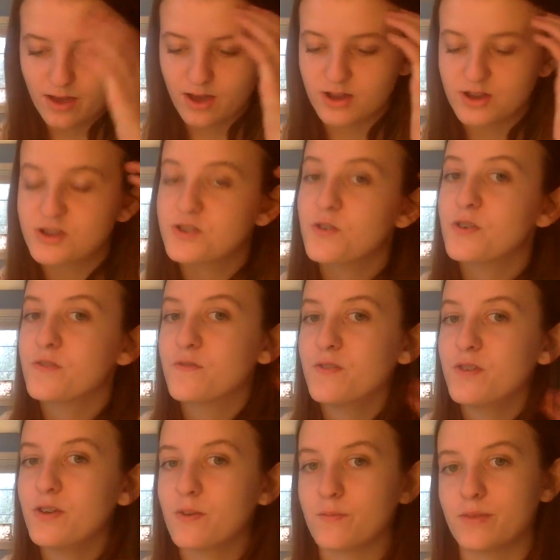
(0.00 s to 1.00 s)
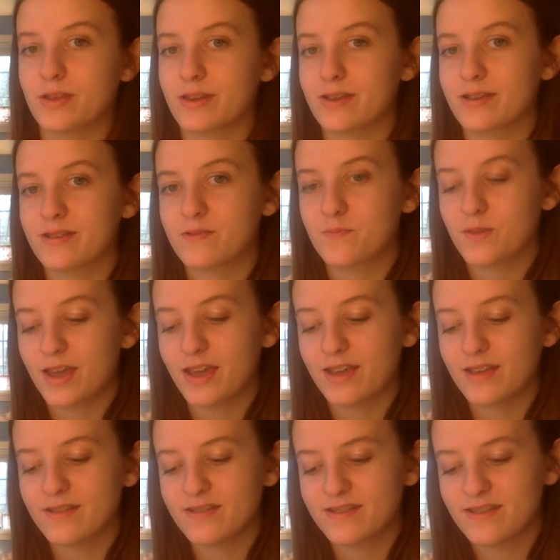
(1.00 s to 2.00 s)
a short film that
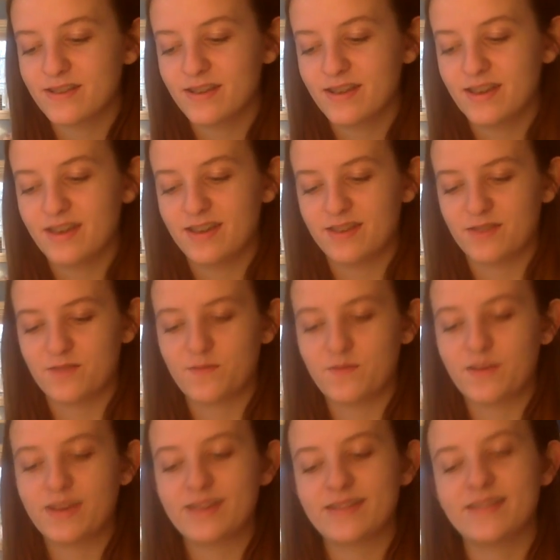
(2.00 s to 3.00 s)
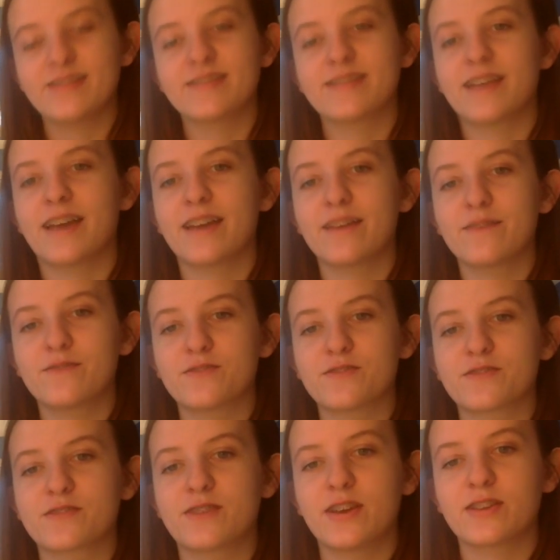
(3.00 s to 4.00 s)
explains the reasons I have
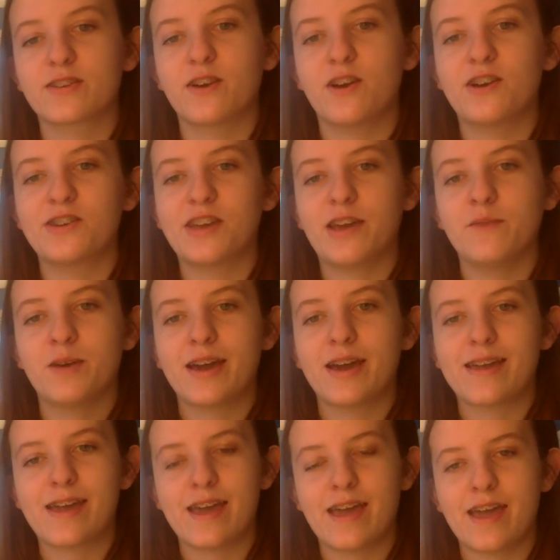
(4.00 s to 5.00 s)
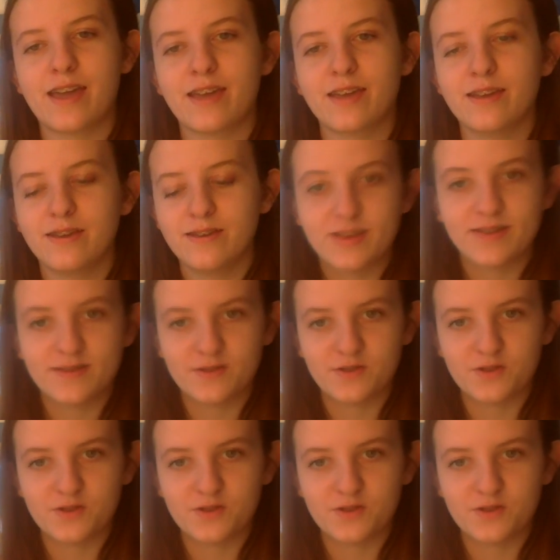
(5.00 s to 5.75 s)
just kind of gone MIA. Please